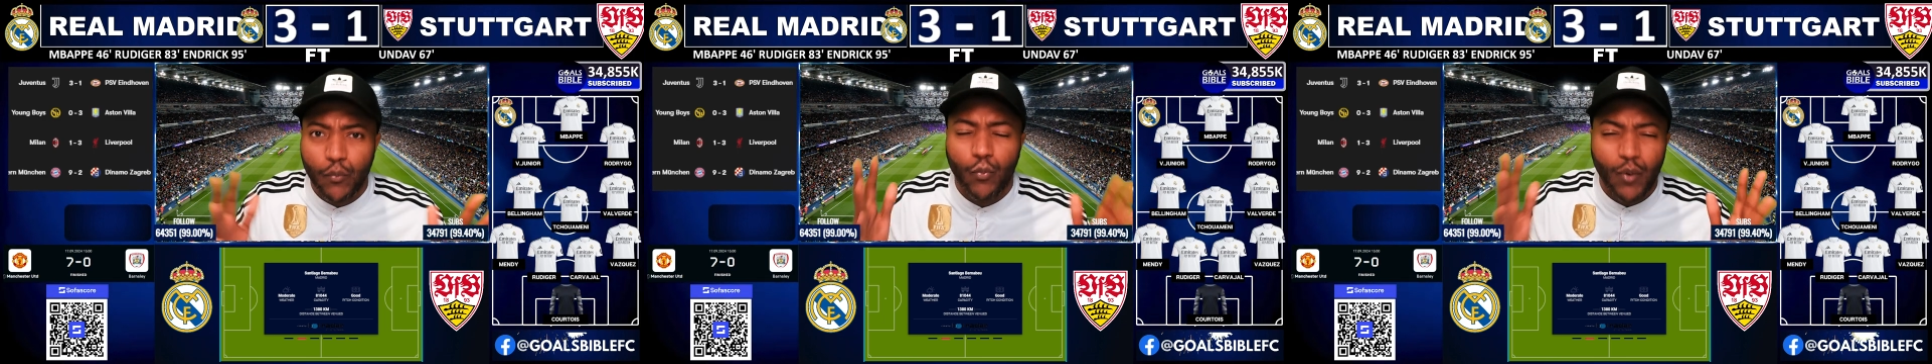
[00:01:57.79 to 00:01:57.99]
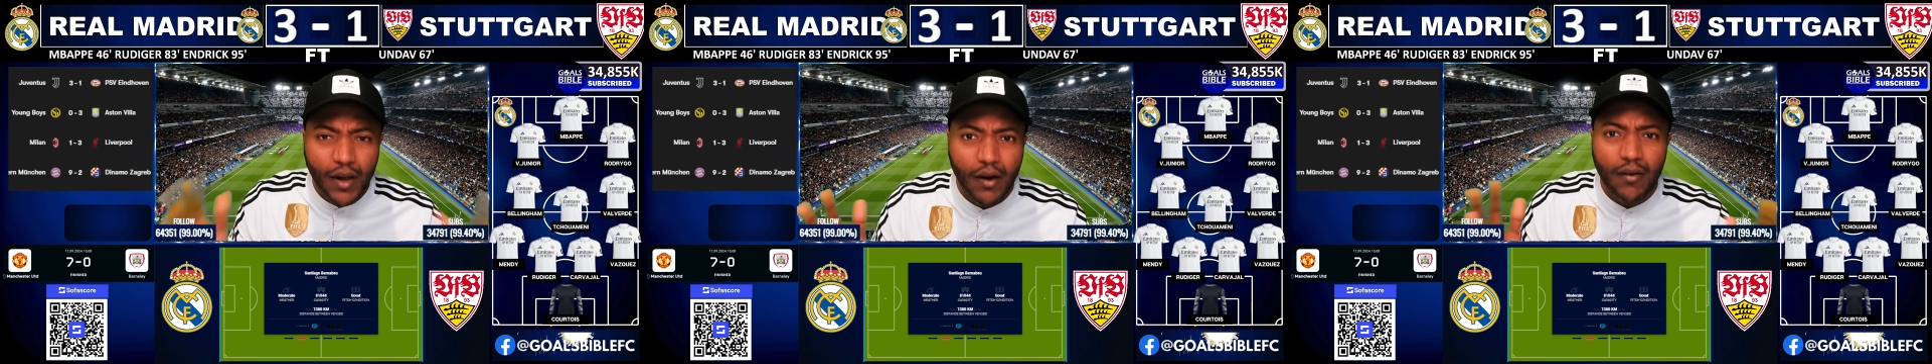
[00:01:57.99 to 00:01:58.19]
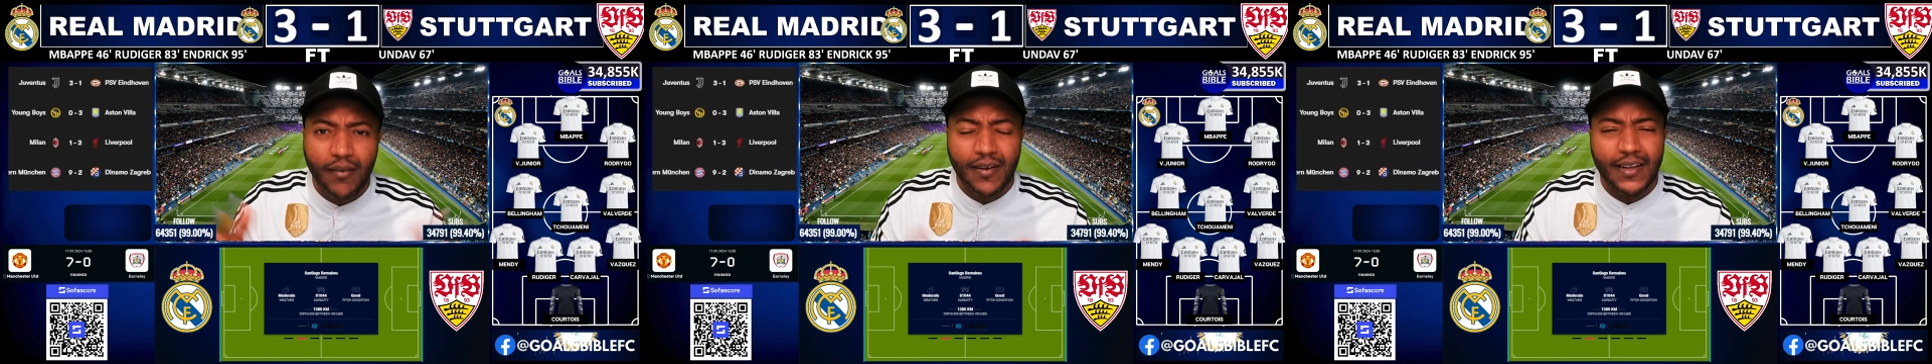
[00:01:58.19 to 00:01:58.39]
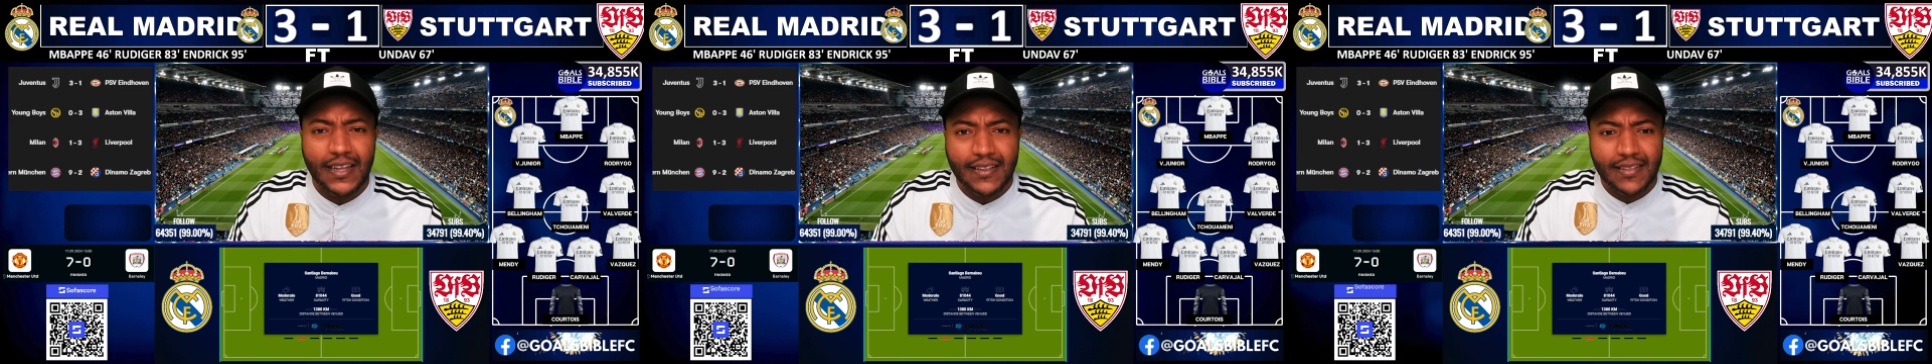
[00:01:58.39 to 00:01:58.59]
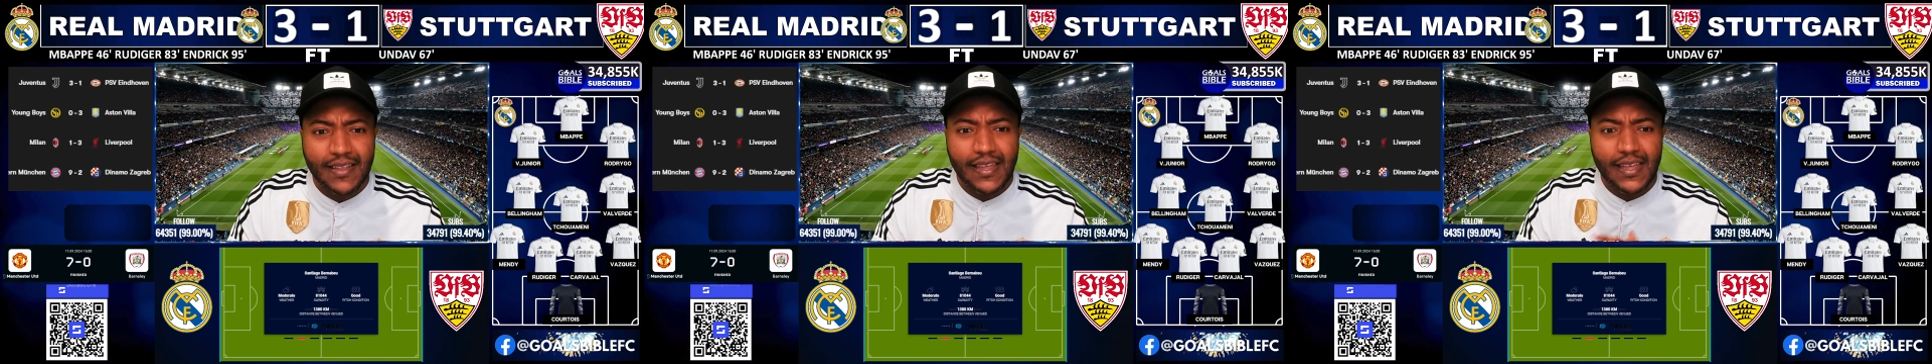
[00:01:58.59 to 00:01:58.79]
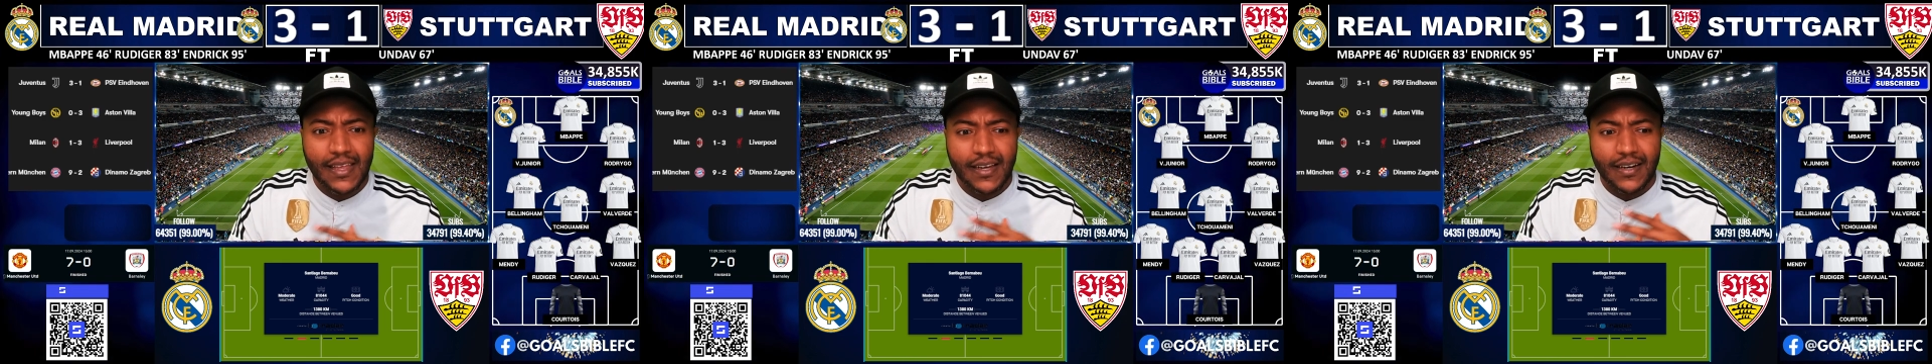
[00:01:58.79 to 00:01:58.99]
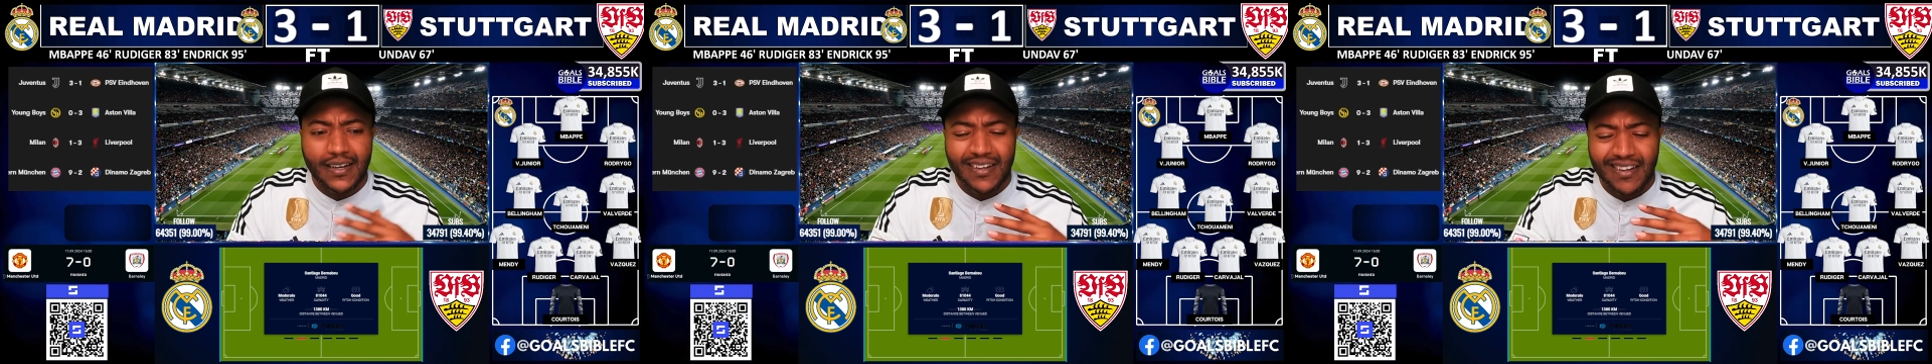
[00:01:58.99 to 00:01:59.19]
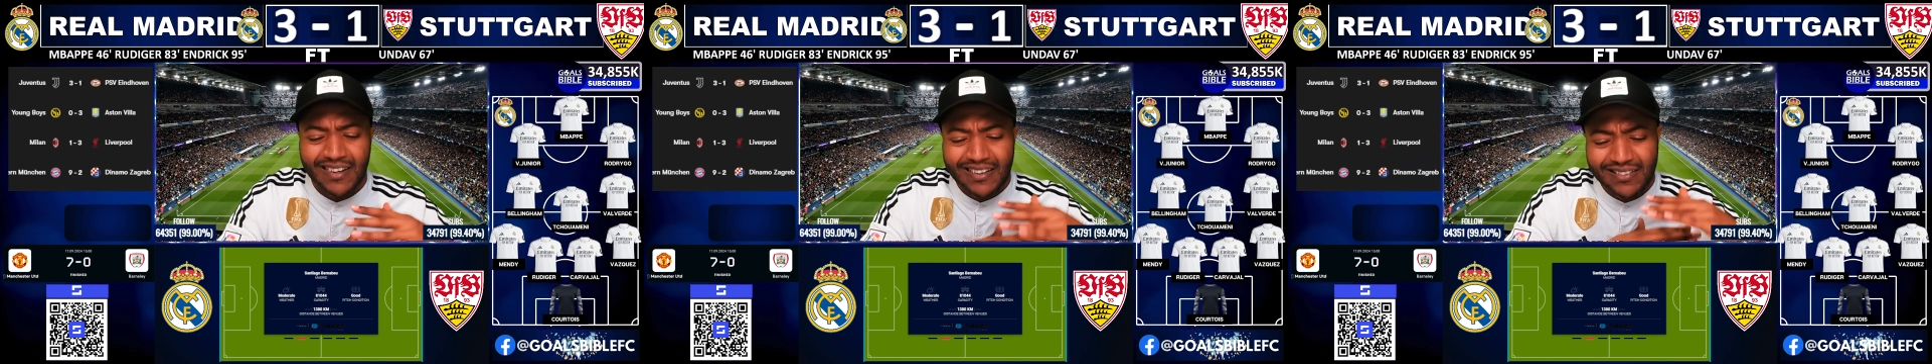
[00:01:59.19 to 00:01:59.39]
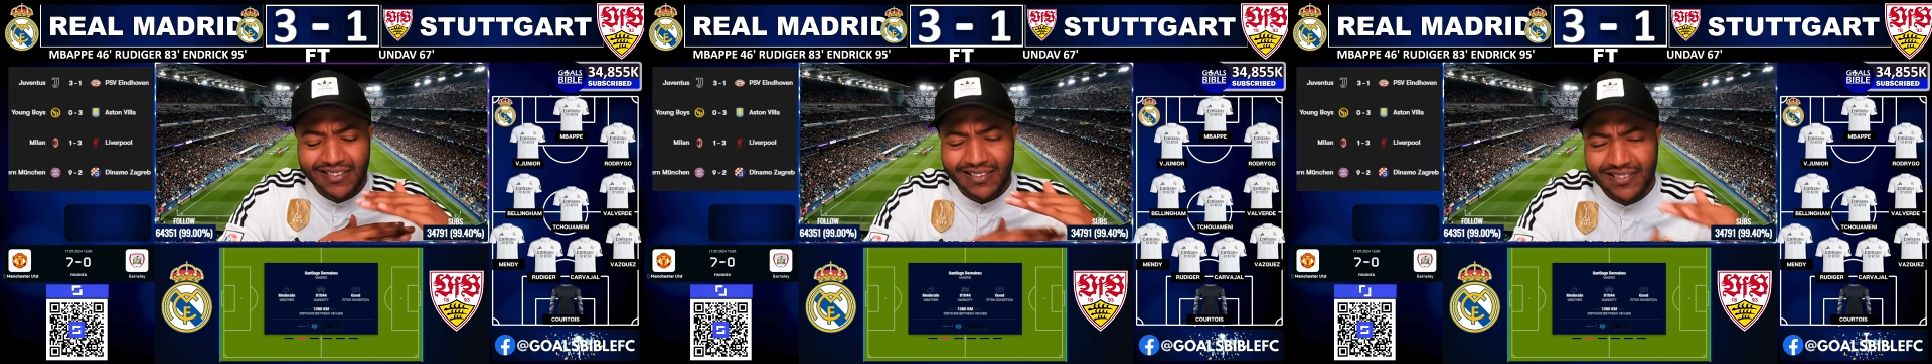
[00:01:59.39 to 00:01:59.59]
well at the at the